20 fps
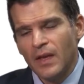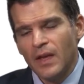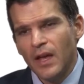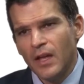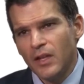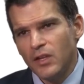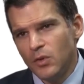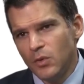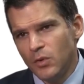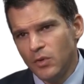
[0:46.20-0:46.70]

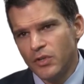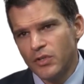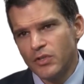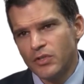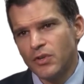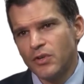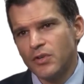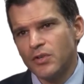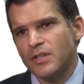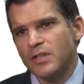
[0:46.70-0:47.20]
And you and your
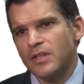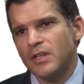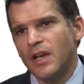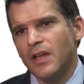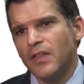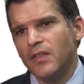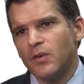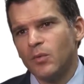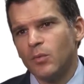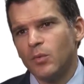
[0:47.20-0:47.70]
surgeon
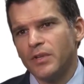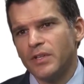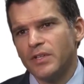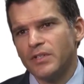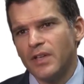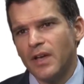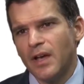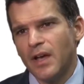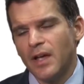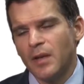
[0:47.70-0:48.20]
together will
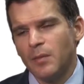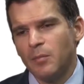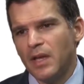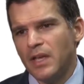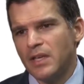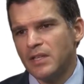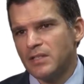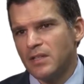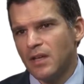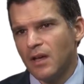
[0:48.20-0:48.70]
decide
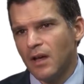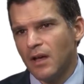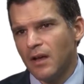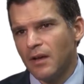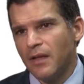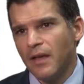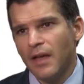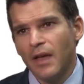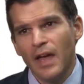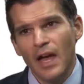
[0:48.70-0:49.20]
based
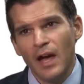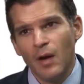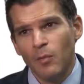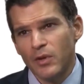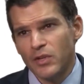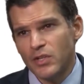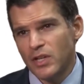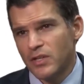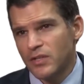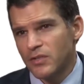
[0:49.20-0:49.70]
on how
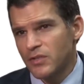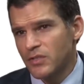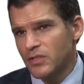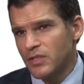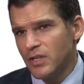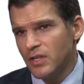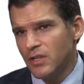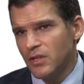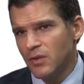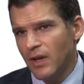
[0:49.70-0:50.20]
much extra
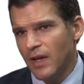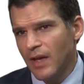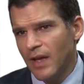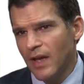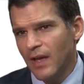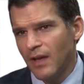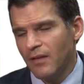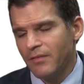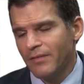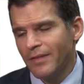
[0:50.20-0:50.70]
skin you
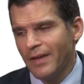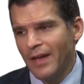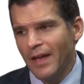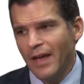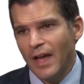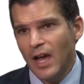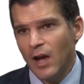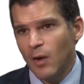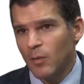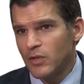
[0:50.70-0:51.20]
have,
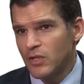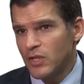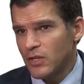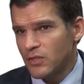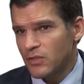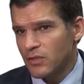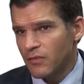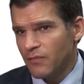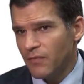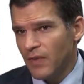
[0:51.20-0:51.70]
how much
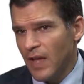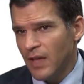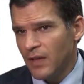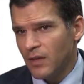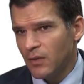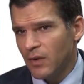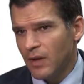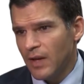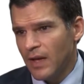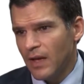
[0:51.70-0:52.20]
extra
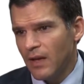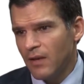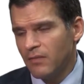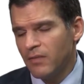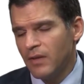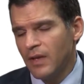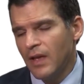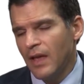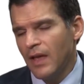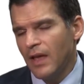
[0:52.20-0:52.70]
fat you
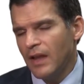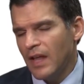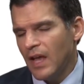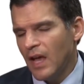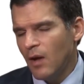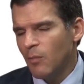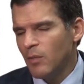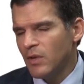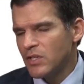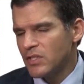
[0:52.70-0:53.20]
have, and
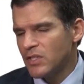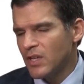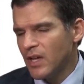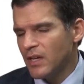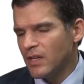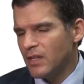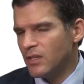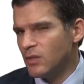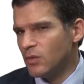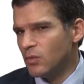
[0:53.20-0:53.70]
how much
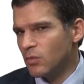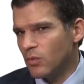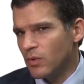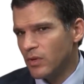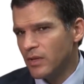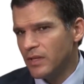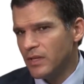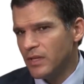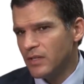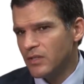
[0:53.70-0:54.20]
tightening you
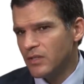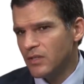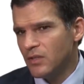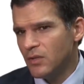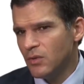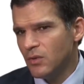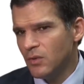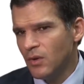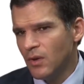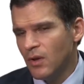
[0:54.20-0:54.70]
really need to
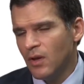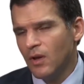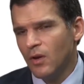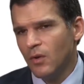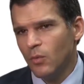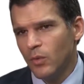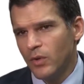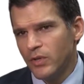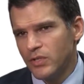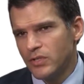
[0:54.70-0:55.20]
do,
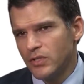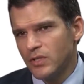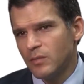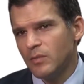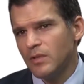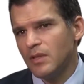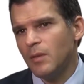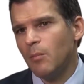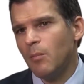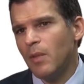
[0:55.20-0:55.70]
which is going to
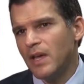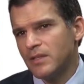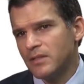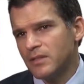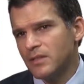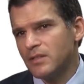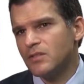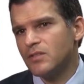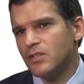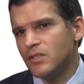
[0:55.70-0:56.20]
be the
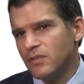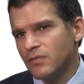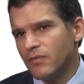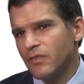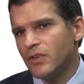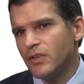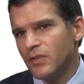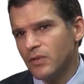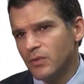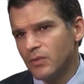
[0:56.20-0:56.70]
best incision
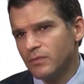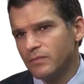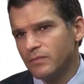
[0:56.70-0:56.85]
for you.